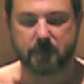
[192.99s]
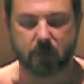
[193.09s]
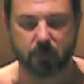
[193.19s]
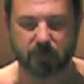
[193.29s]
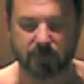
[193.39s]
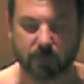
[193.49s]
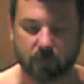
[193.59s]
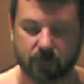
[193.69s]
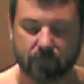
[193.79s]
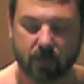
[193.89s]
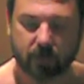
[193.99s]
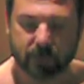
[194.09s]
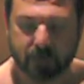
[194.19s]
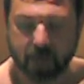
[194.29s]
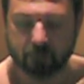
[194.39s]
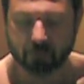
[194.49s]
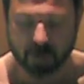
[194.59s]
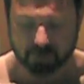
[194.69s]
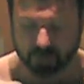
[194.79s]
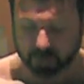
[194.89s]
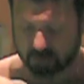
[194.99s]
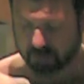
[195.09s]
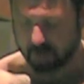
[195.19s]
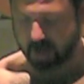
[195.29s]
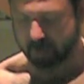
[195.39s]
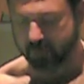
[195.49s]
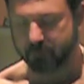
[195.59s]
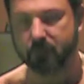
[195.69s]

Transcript: So it's sort of along the same idea as that.